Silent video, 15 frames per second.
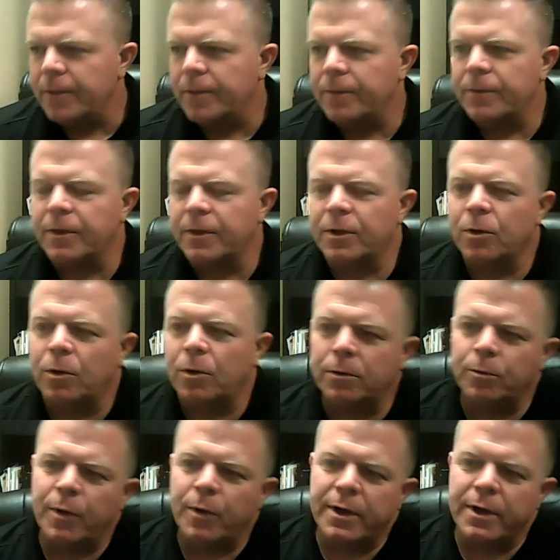The
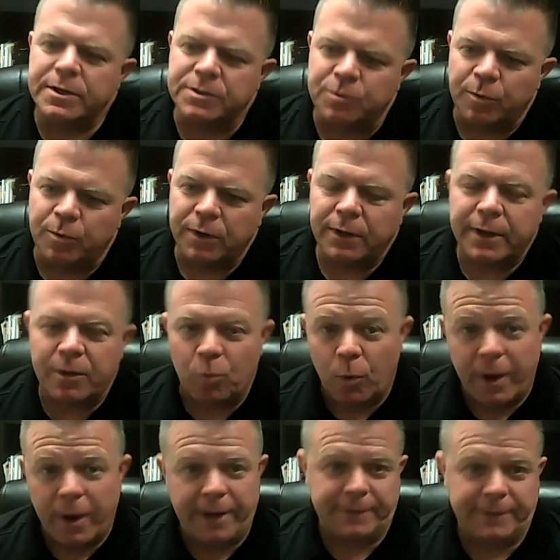goal was really
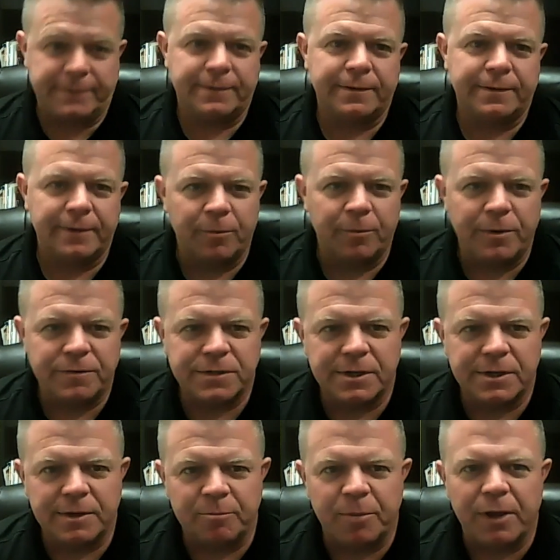weight. We've
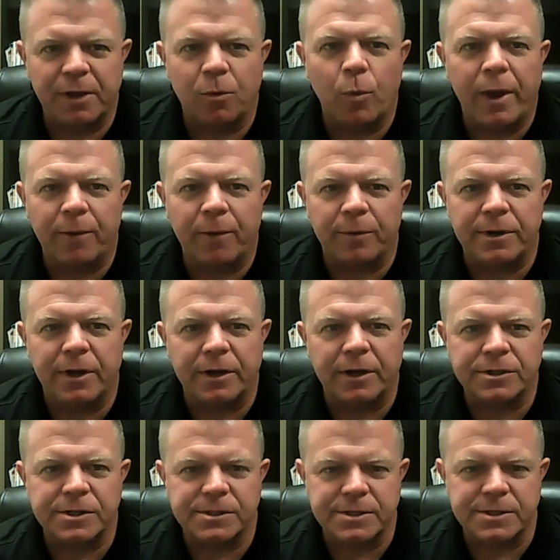seen big weight
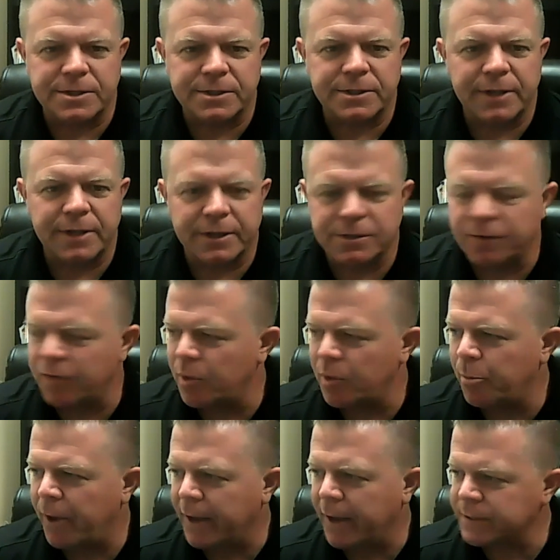reductions in sticks over the
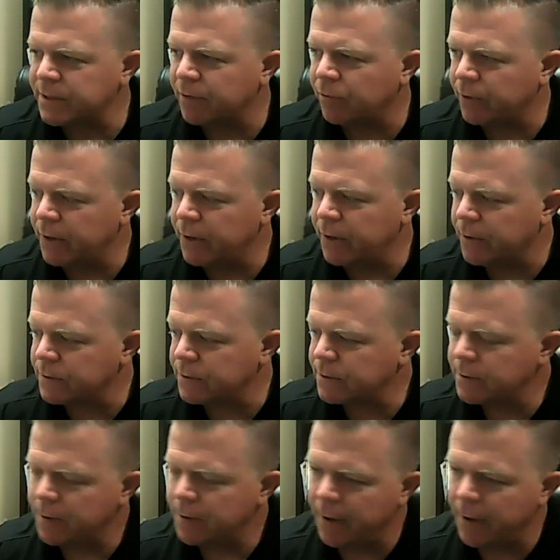past several years.